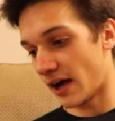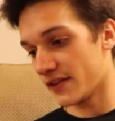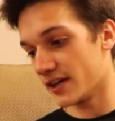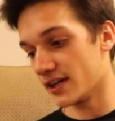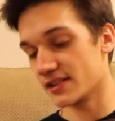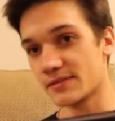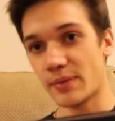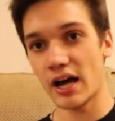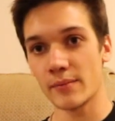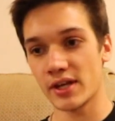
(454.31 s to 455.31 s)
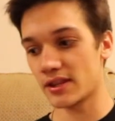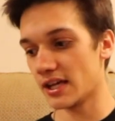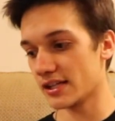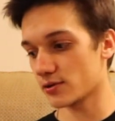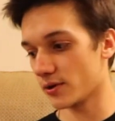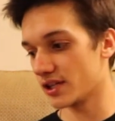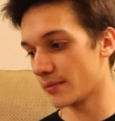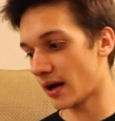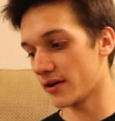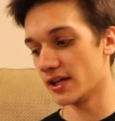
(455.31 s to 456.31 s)
the bottom like this, or you can
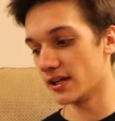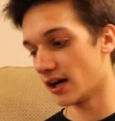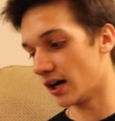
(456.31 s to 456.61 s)
mount it